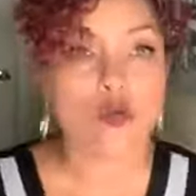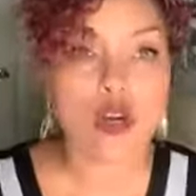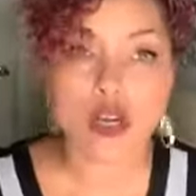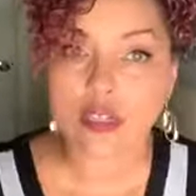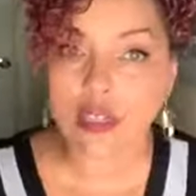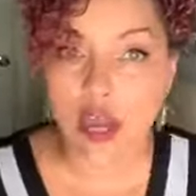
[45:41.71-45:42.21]

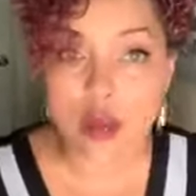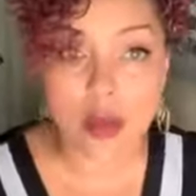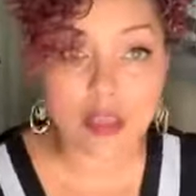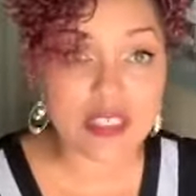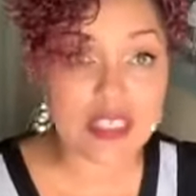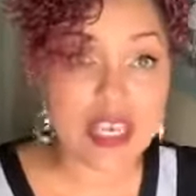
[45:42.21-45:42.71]
We're going to talk
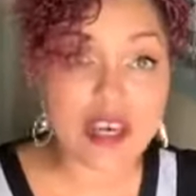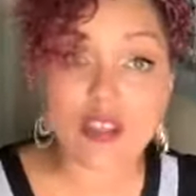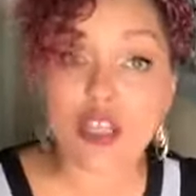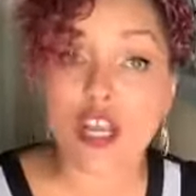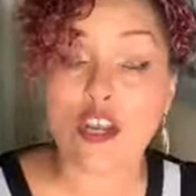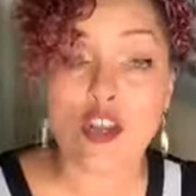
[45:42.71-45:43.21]
about
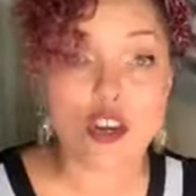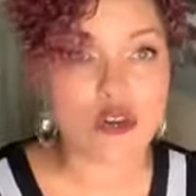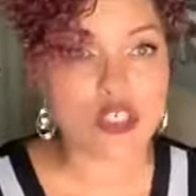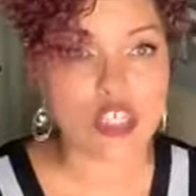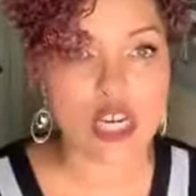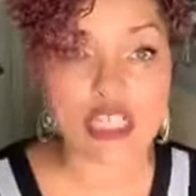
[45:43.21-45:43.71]
sales and
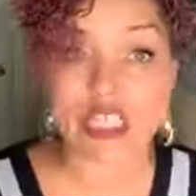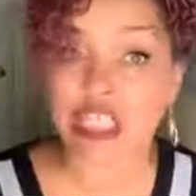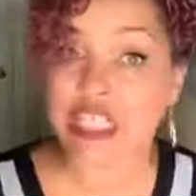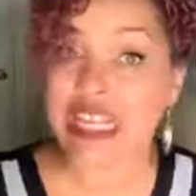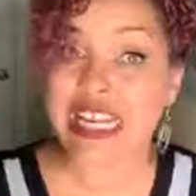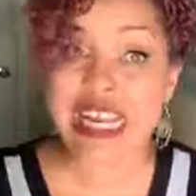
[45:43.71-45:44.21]

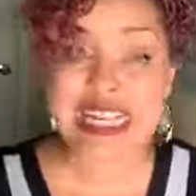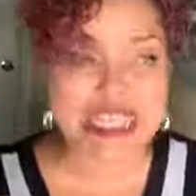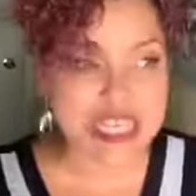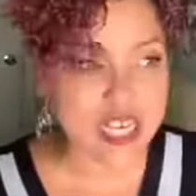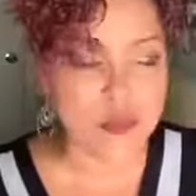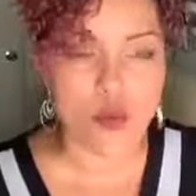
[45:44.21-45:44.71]
negotiations in a
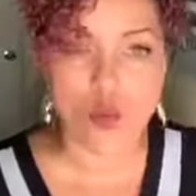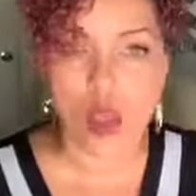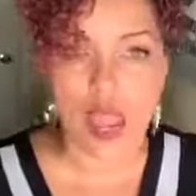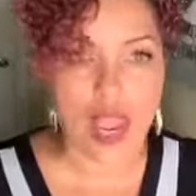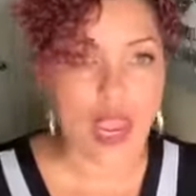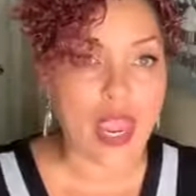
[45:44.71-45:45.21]
deep
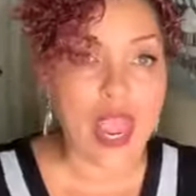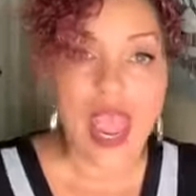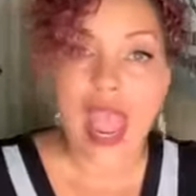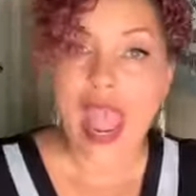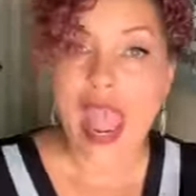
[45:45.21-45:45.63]
way.